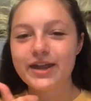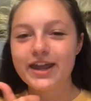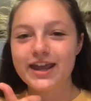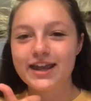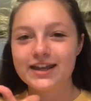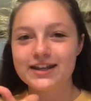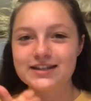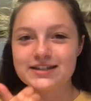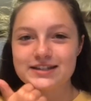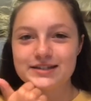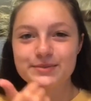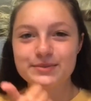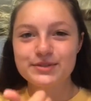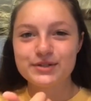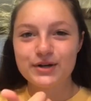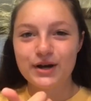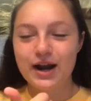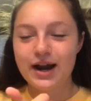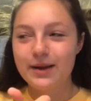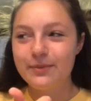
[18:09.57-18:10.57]
and
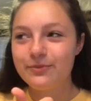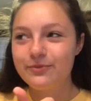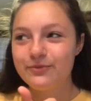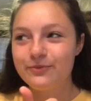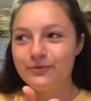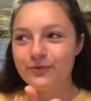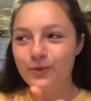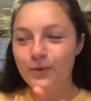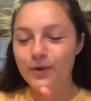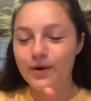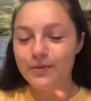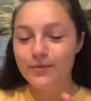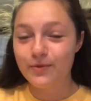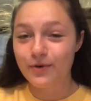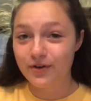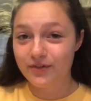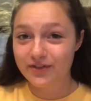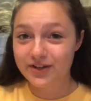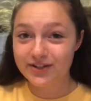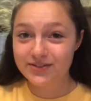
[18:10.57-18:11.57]
subscribe for
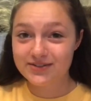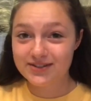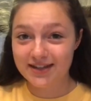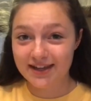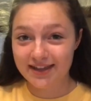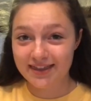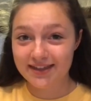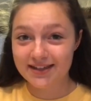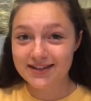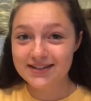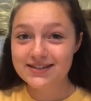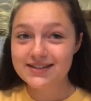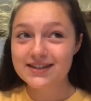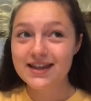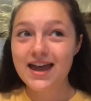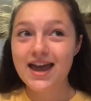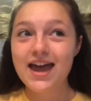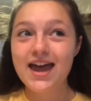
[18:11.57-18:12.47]
more videos like this.